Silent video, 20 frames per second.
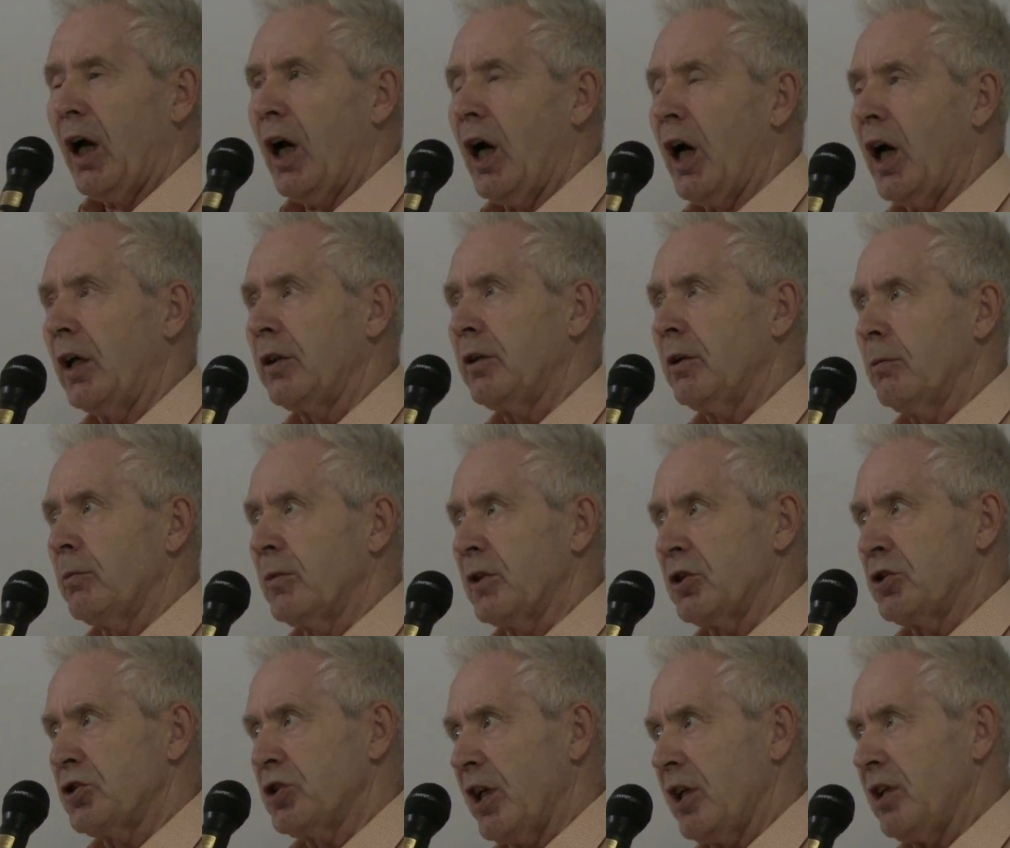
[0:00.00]

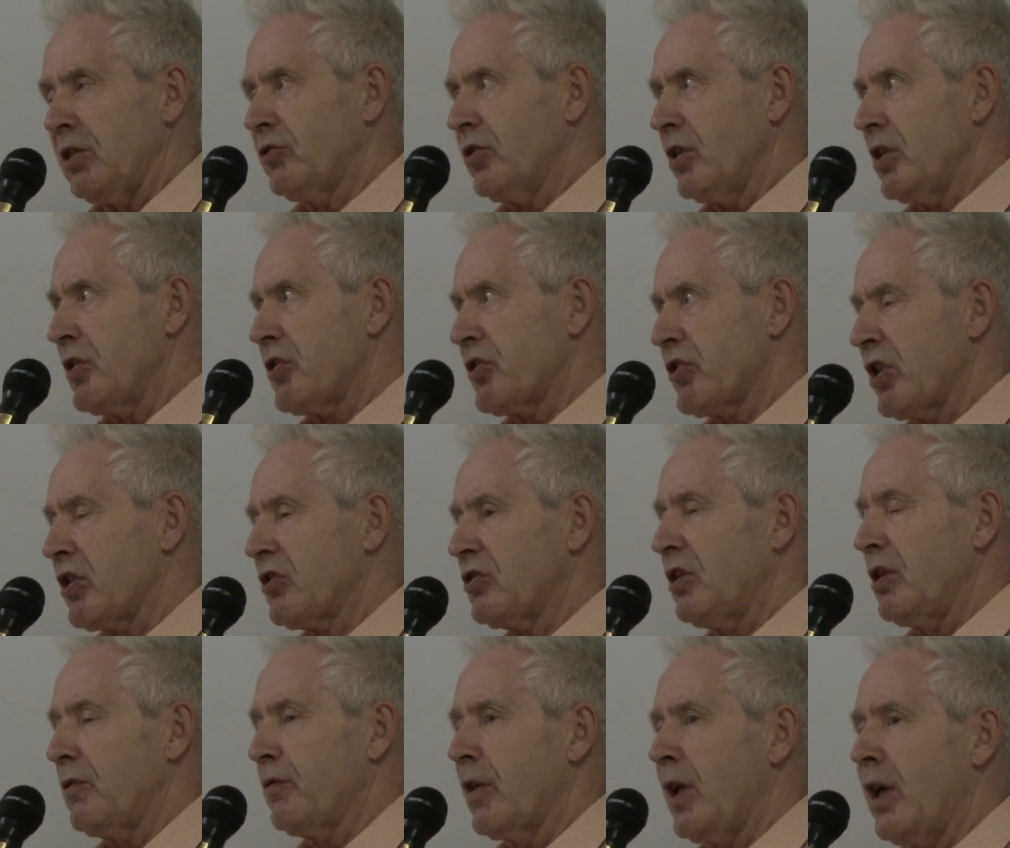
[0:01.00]
But
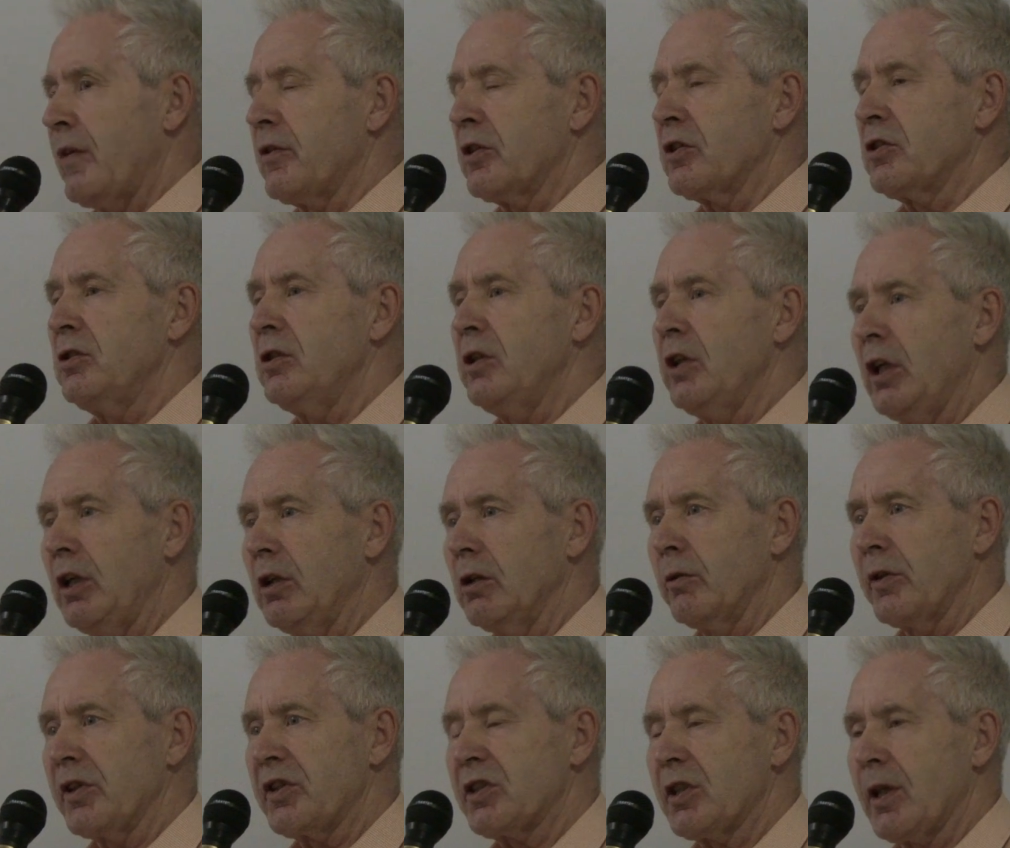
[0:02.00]
JT65, there's nearly
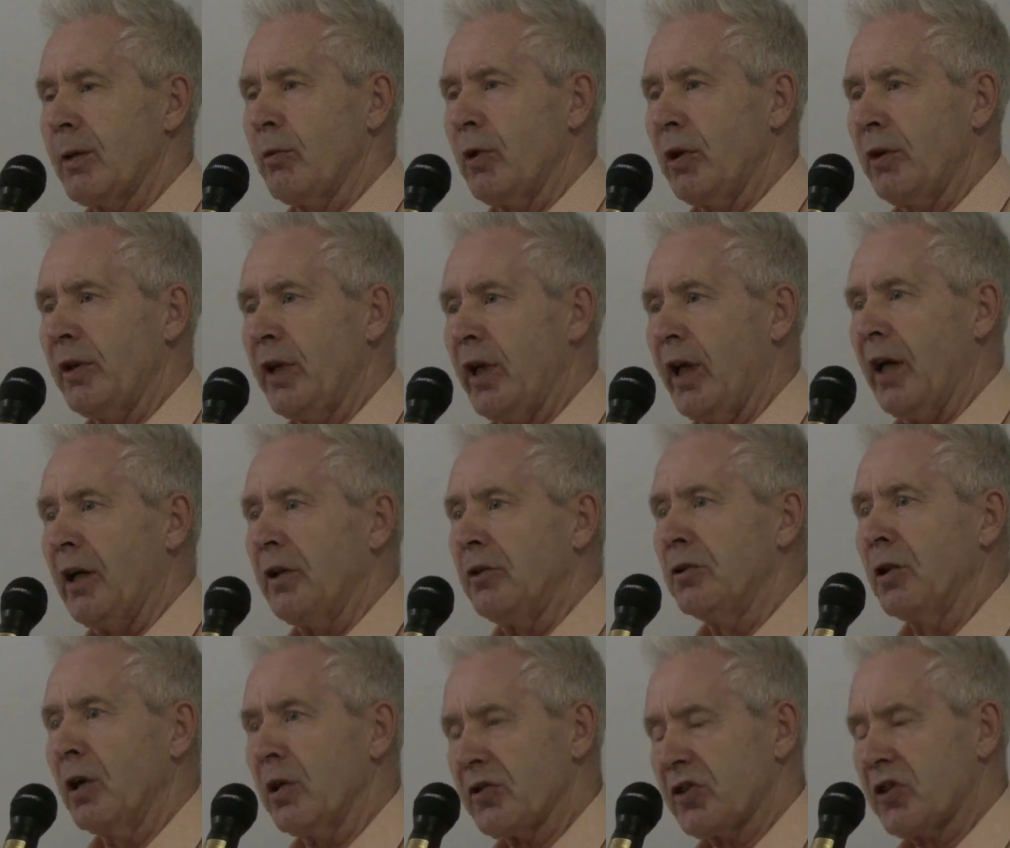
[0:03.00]
always someone there.
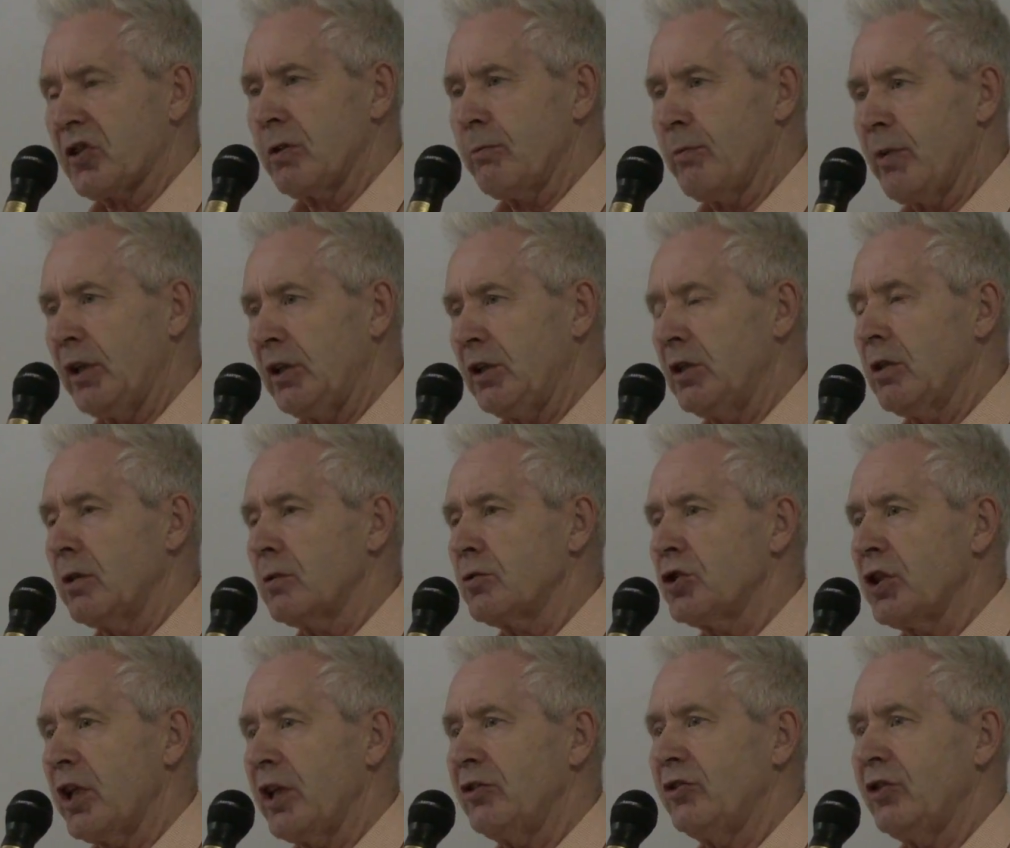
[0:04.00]
Not so many on
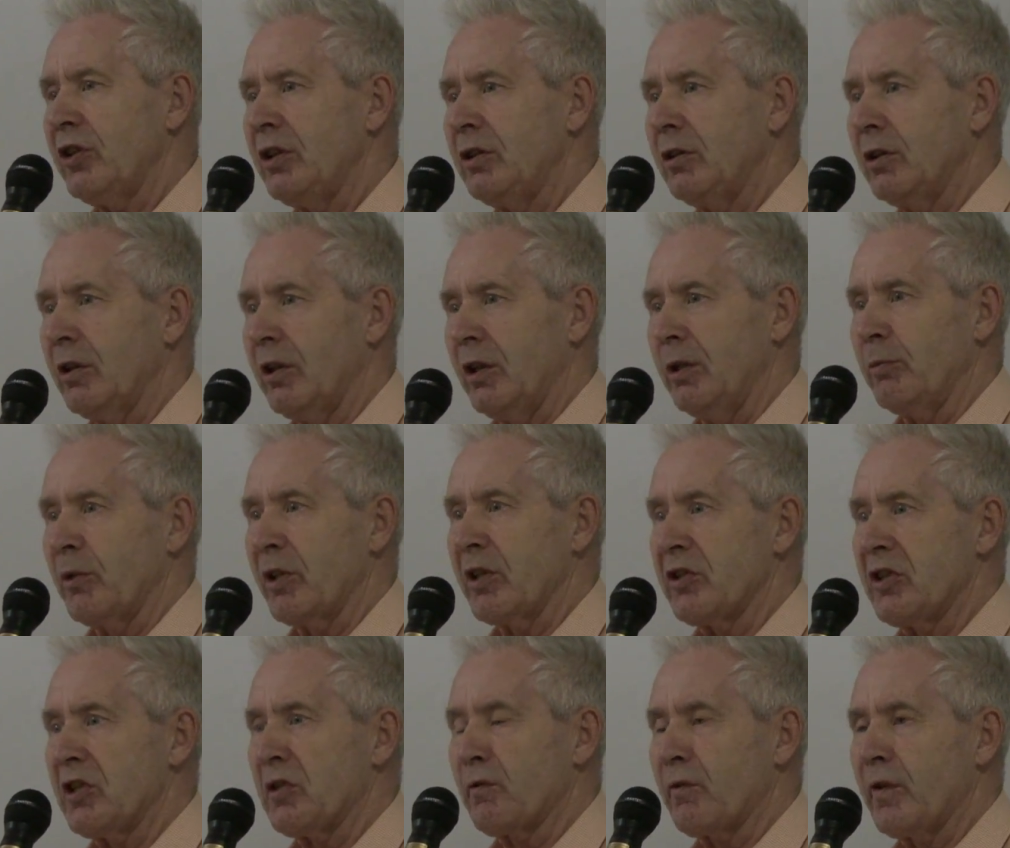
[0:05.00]
JT9
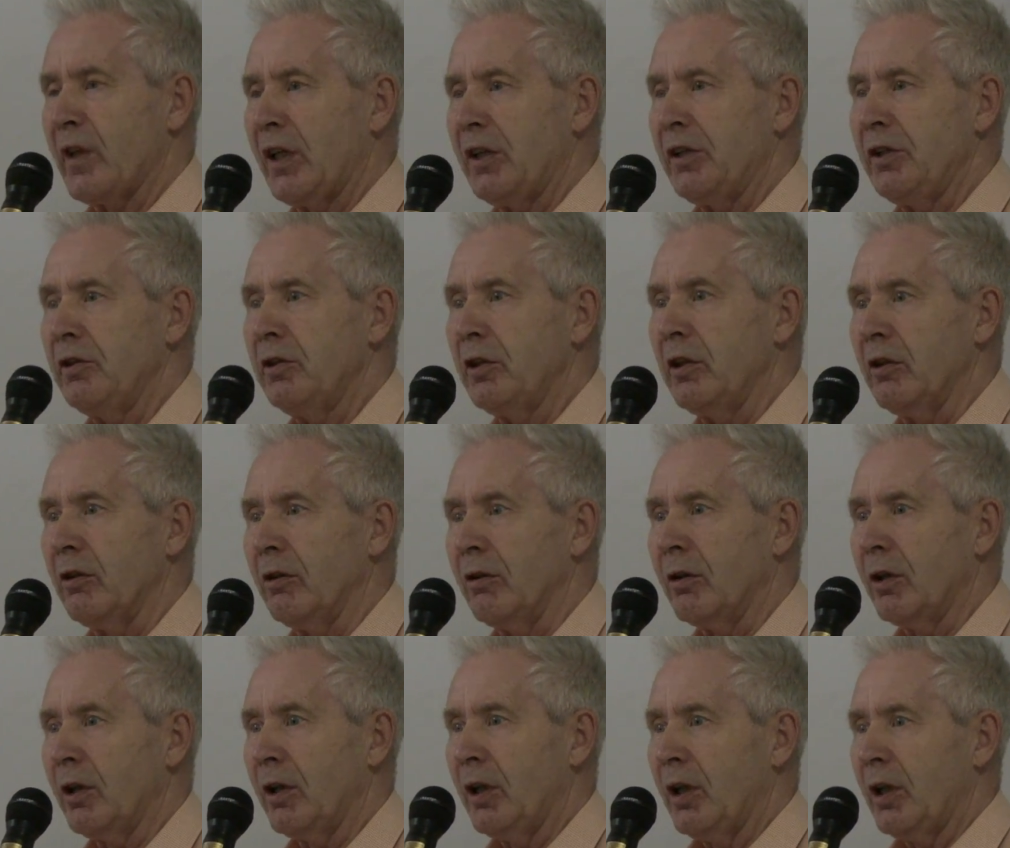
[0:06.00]
because it's fairly new.
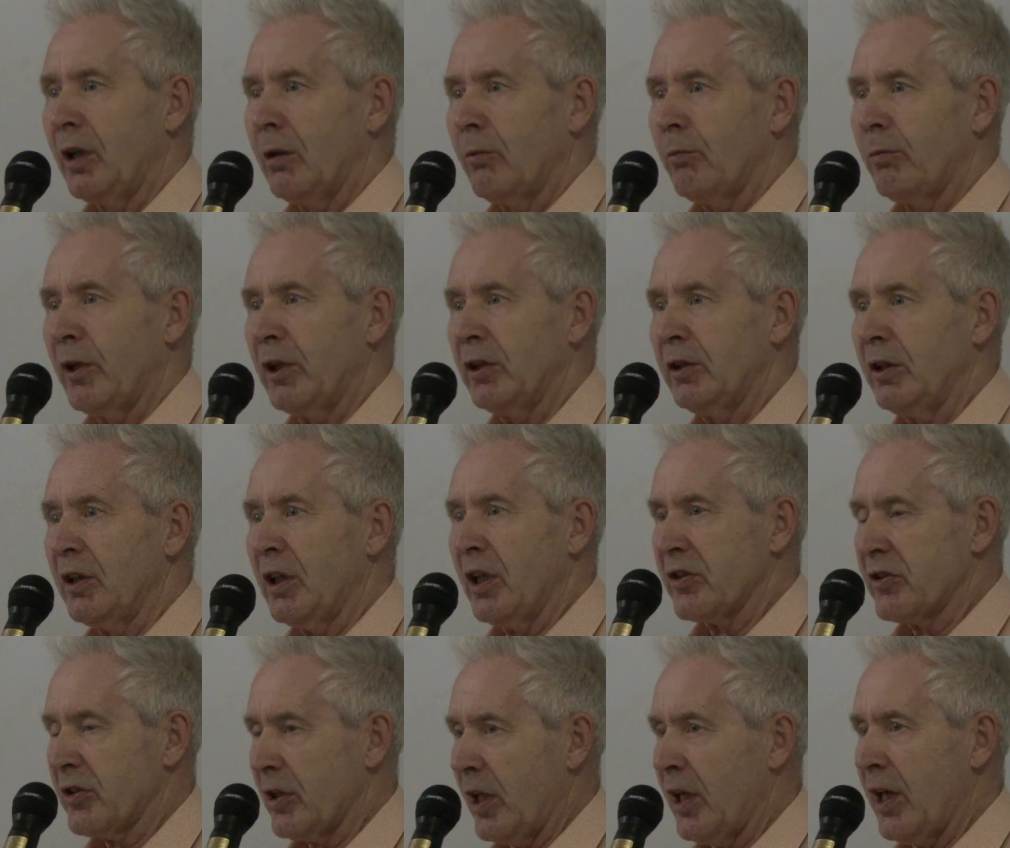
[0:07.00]
But it
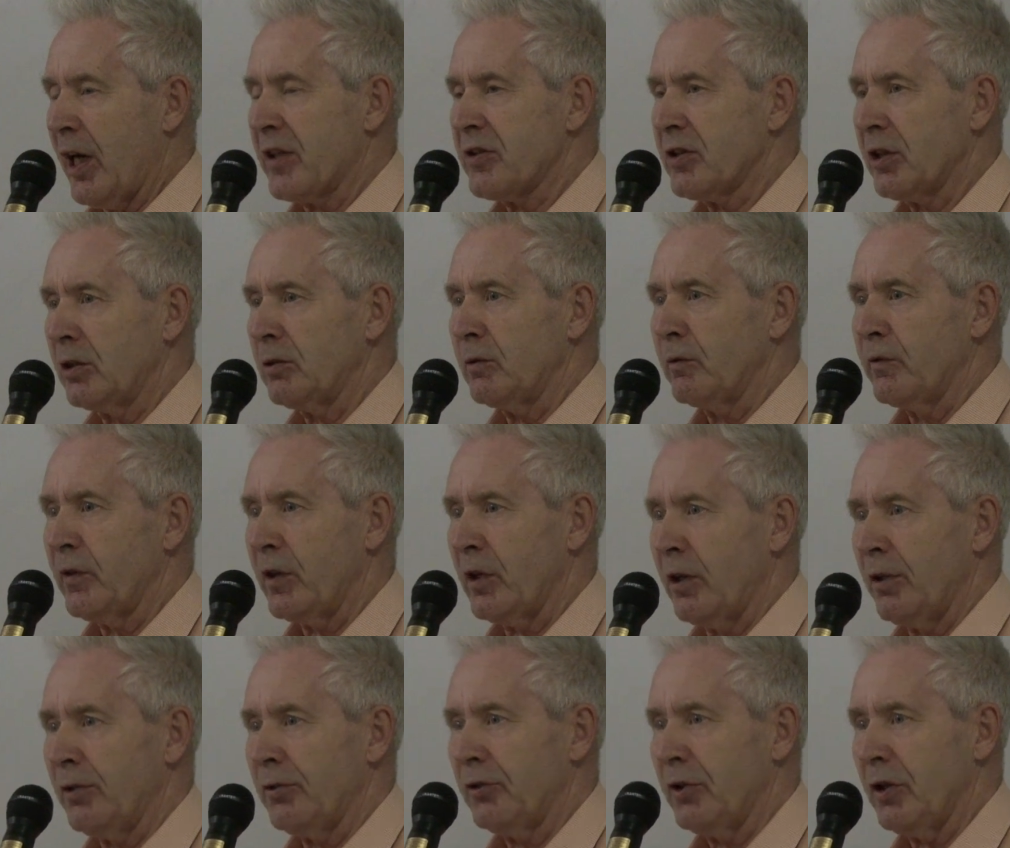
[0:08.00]
has that
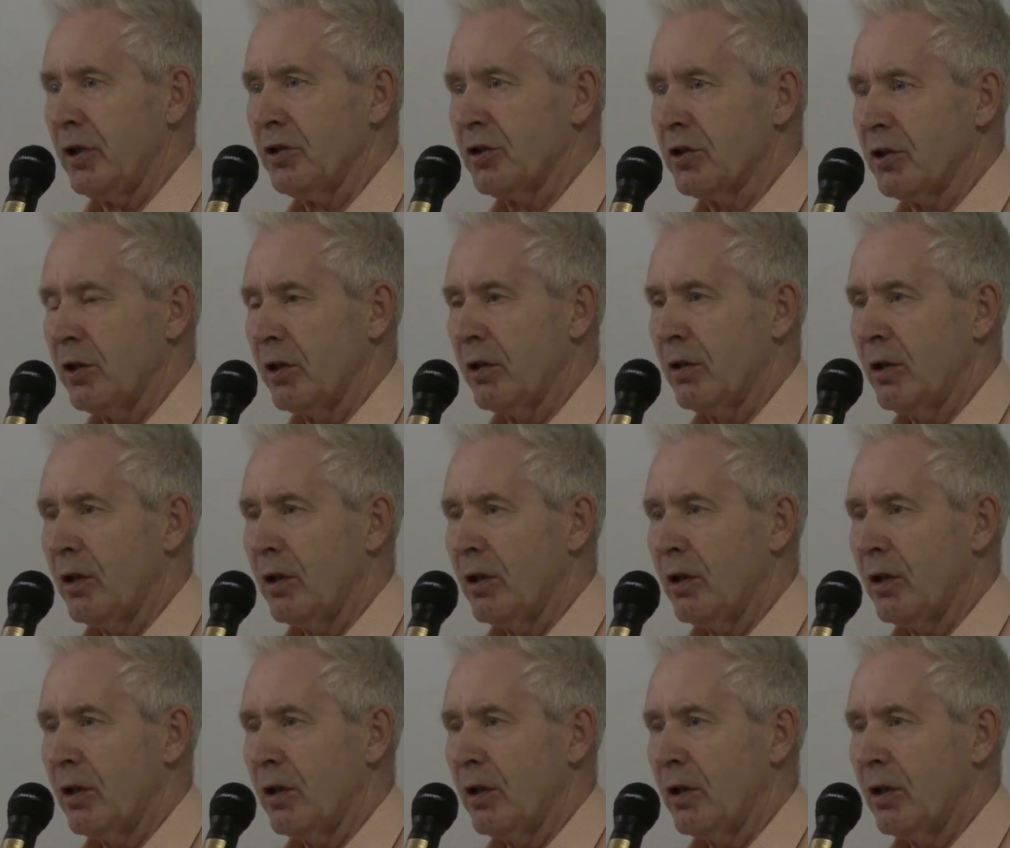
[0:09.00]
advantage.